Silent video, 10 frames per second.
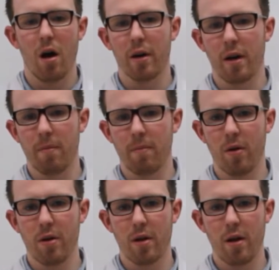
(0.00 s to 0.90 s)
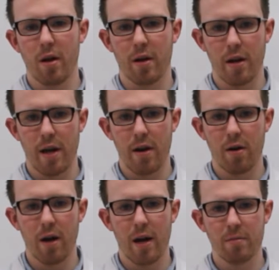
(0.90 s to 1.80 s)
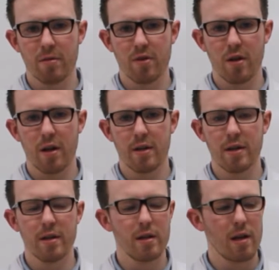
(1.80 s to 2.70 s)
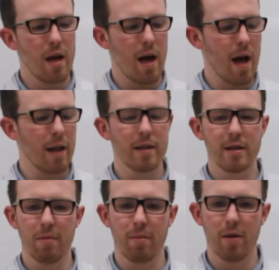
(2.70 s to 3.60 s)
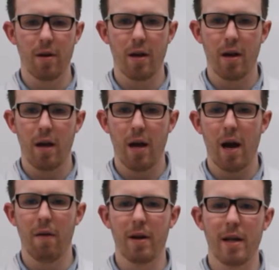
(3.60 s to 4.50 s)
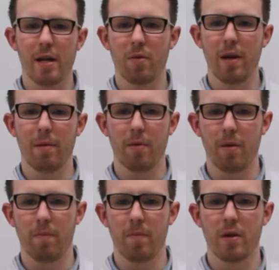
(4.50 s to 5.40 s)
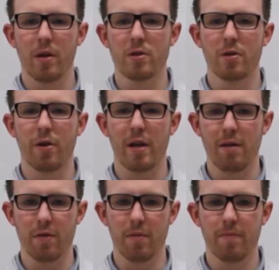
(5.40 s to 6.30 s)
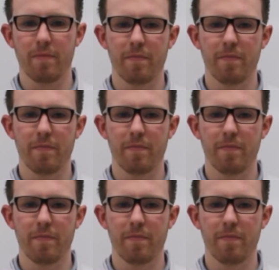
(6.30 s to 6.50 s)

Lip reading: until the air atmosphere content and the timber are in equilibrium, so they're even.